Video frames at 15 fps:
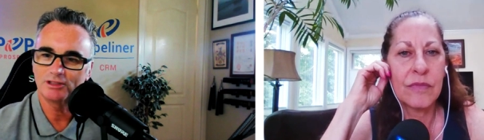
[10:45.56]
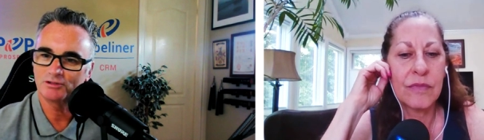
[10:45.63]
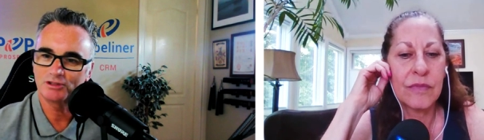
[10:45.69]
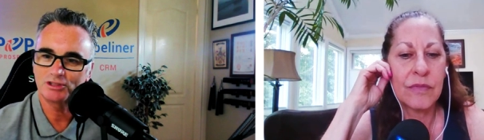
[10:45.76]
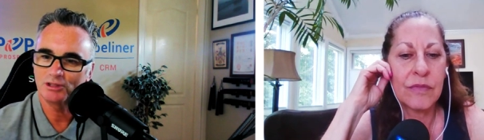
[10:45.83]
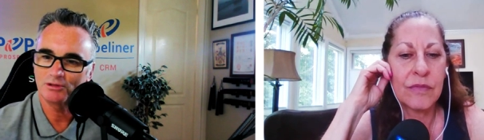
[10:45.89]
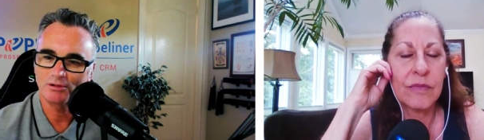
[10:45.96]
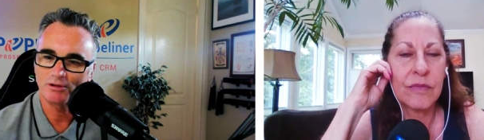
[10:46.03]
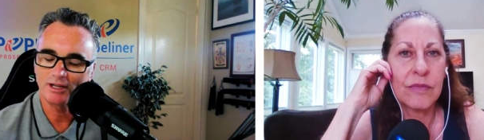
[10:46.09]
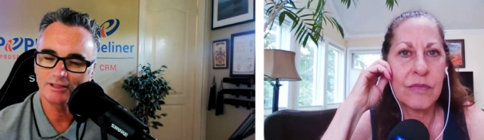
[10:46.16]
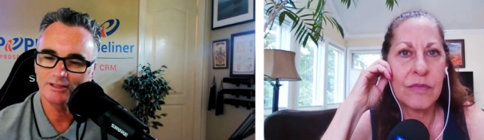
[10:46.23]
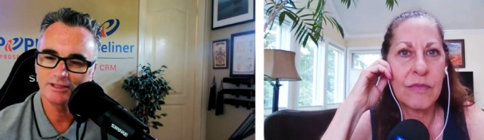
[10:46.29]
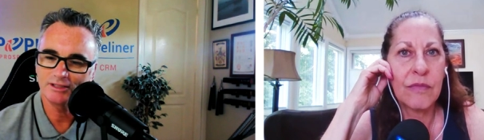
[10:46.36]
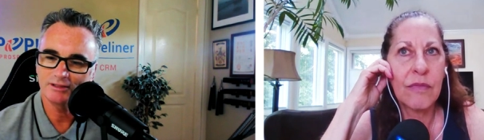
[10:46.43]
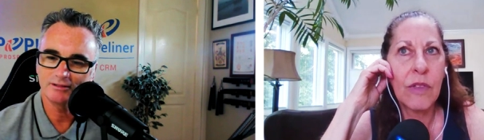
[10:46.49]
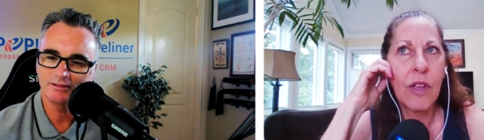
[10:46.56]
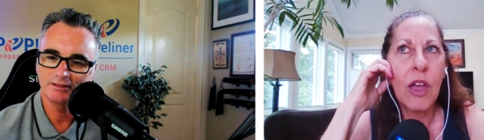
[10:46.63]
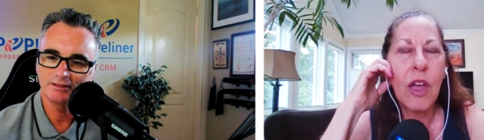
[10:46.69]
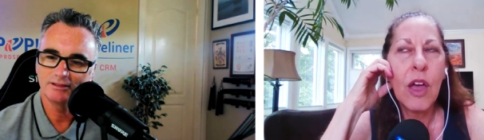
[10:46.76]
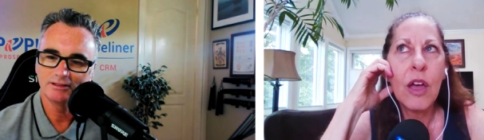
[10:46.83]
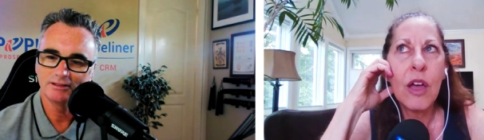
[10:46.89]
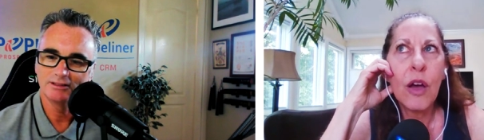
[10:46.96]
Speaker 1: don't show gratitude?
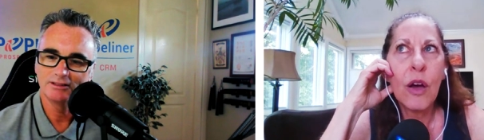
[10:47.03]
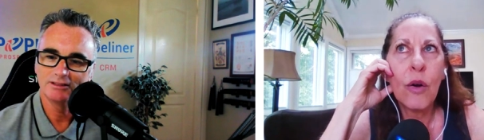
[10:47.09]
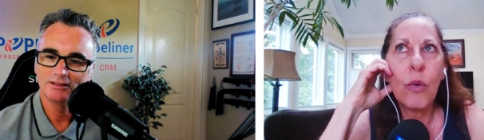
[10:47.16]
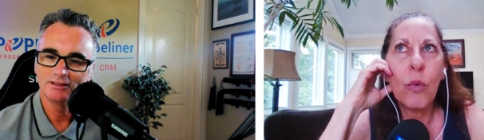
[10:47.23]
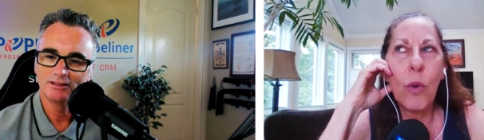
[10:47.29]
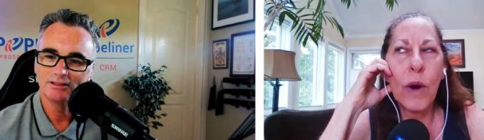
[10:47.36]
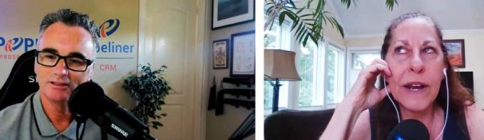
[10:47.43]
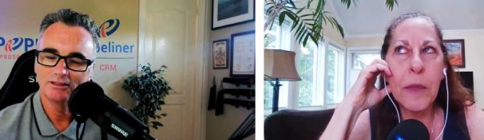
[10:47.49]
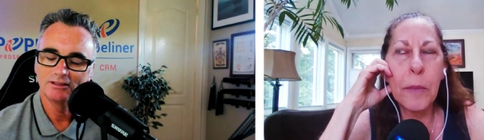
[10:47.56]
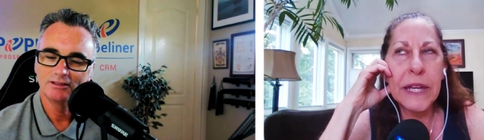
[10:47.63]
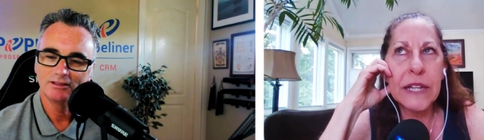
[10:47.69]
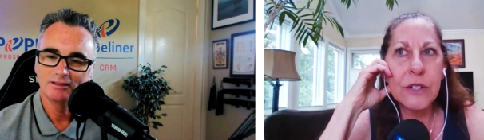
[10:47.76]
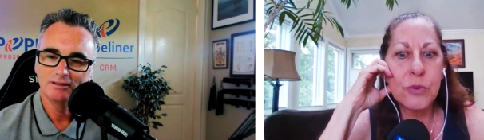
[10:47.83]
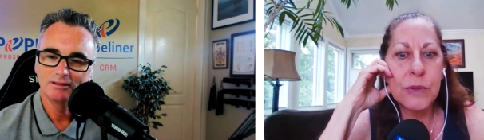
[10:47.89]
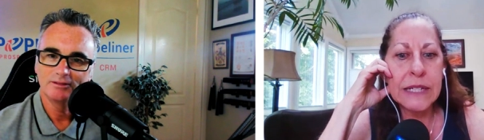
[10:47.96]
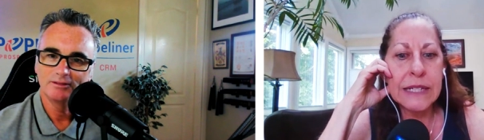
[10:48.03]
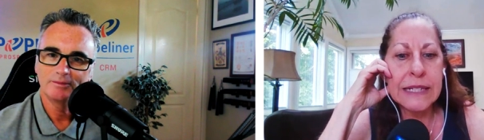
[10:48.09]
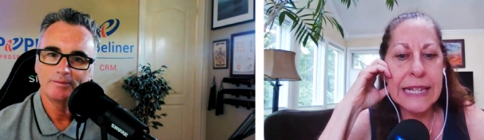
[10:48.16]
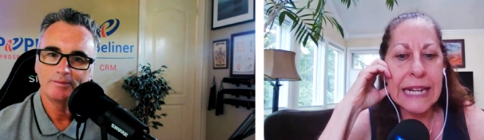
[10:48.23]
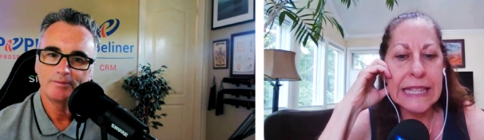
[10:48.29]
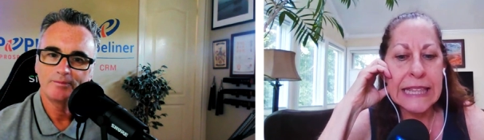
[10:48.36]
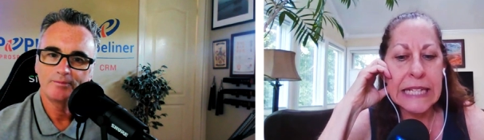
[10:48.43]
Speaker 2: one of the biggest
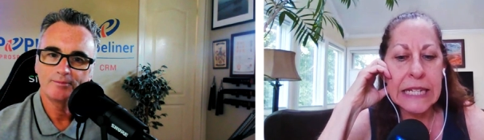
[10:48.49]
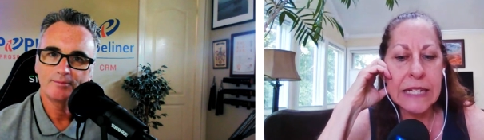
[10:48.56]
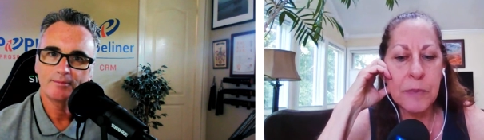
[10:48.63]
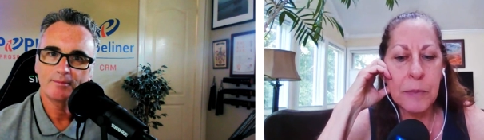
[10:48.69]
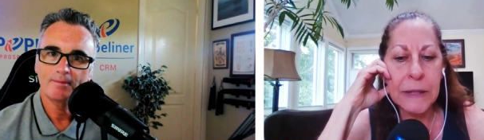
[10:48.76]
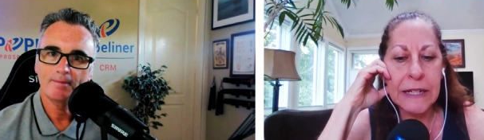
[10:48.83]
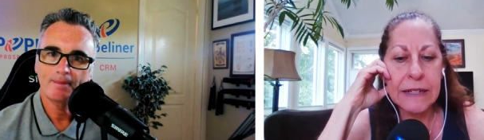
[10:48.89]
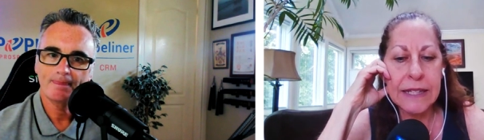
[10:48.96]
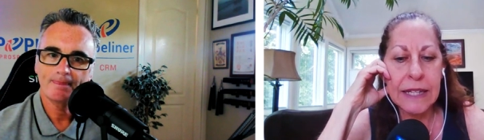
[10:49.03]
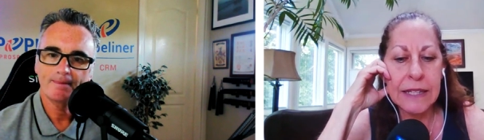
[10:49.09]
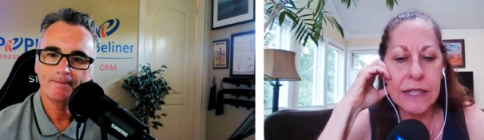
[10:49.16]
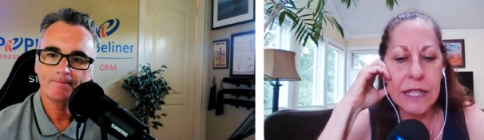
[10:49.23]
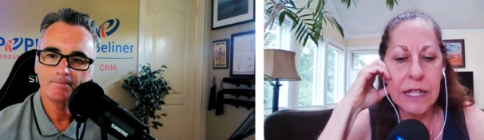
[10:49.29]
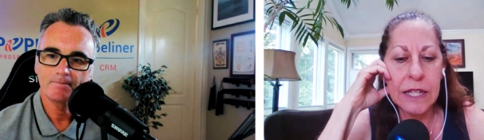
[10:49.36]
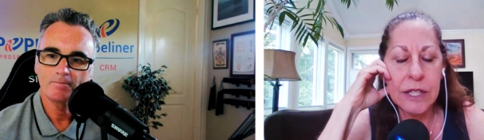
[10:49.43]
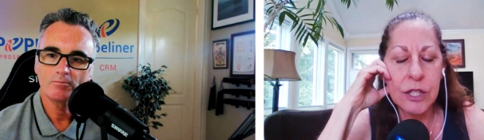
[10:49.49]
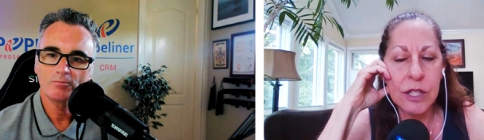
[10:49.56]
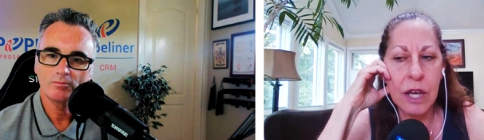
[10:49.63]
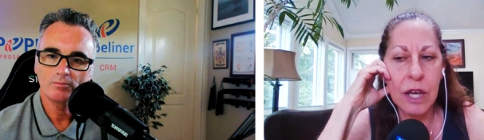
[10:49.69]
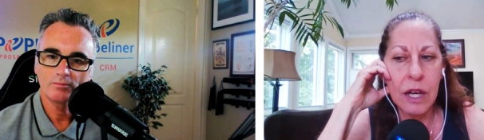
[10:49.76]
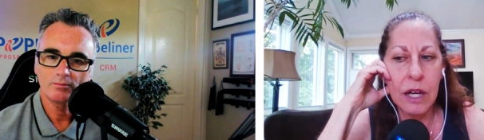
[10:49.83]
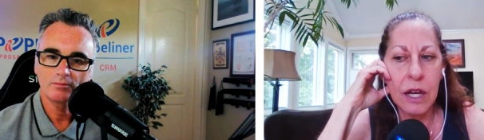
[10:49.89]
reasons I think is because they think
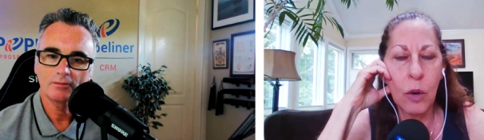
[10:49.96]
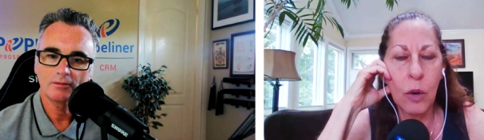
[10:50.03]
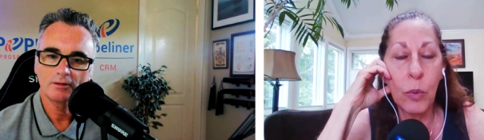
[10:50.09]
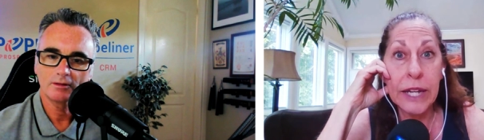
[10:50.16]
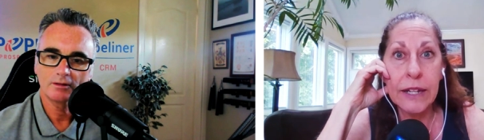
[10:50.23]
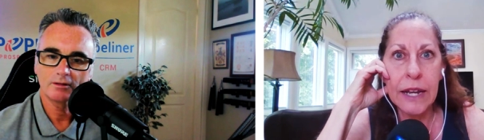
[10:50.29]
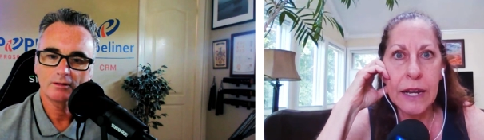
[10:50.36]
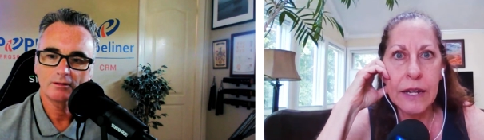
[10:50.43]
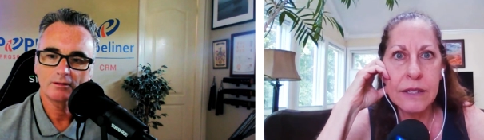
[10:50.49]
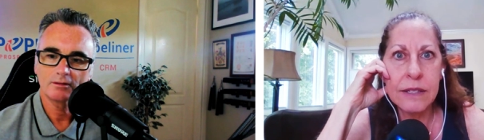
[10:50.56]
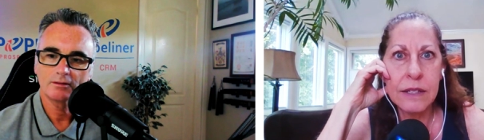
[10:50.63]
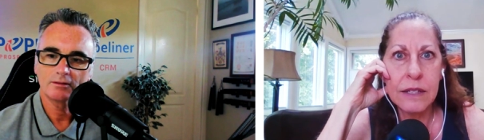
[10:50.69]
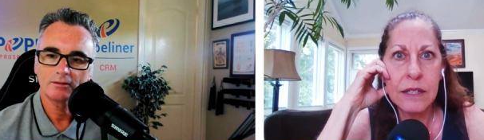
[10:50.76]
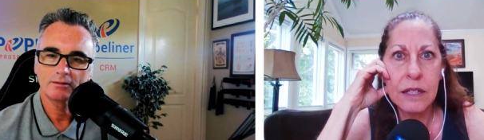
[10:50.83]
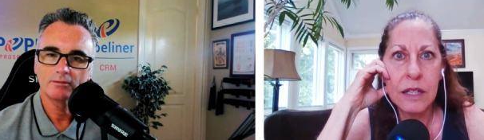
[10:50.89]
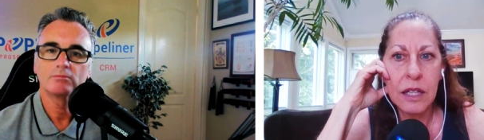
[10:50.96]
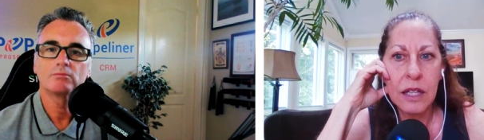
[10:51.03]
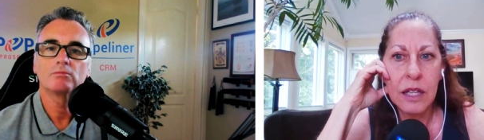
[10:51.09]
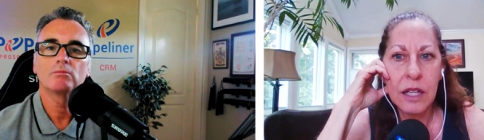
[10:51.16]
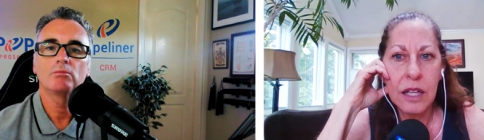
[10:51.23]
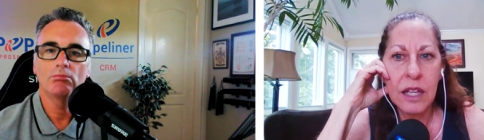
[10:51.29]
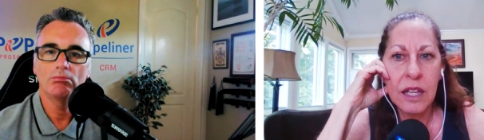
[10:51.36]
it's a, a weakness.
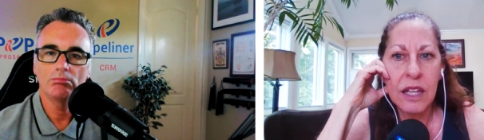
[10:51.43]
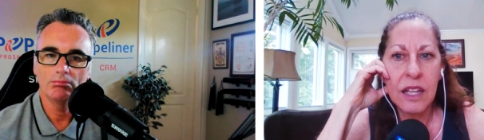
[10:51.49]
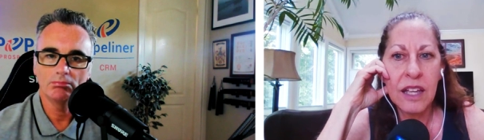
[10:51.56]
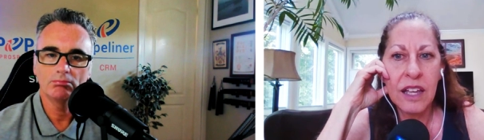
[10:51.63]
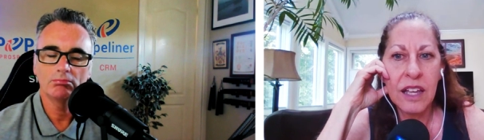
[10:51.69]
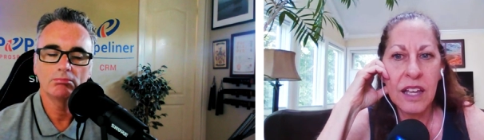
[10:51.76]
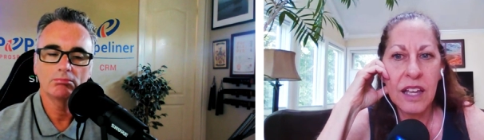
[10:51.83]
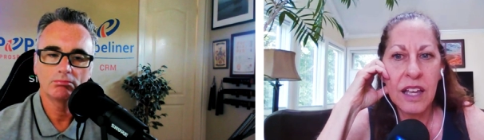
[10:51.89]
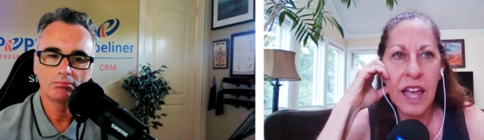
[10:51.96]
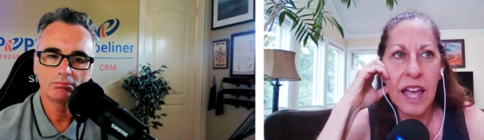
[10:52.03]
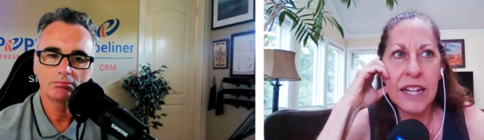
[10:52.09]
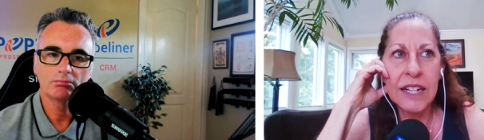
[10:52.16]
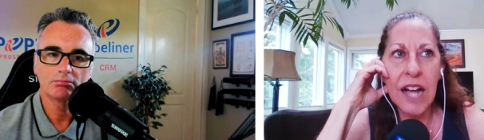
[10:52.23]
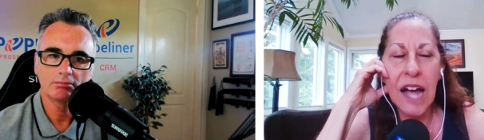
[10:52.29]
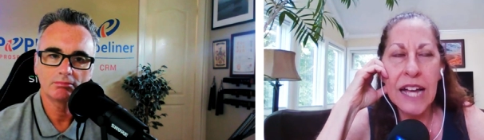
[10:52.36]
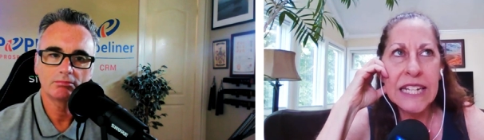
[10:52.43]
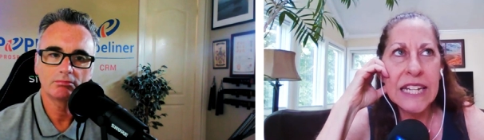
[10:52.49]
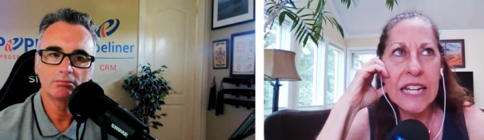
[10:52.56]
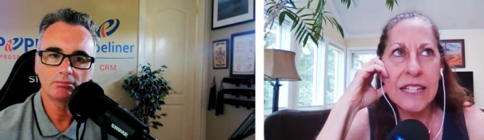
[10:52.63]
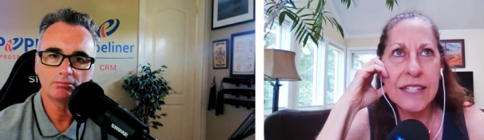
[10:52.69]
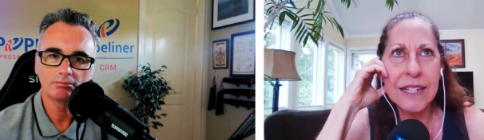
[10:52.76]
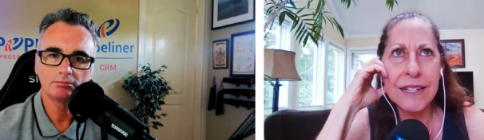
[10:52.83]
Mm. And
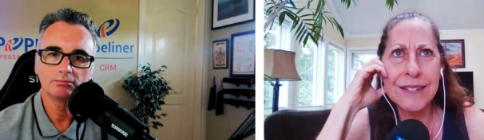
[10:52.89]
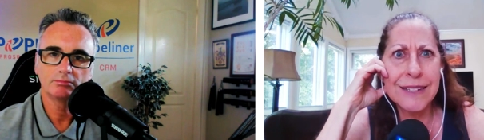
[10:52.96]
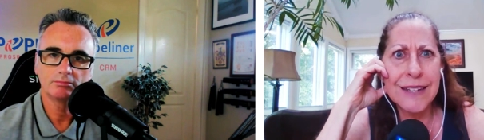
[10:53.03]
kindness is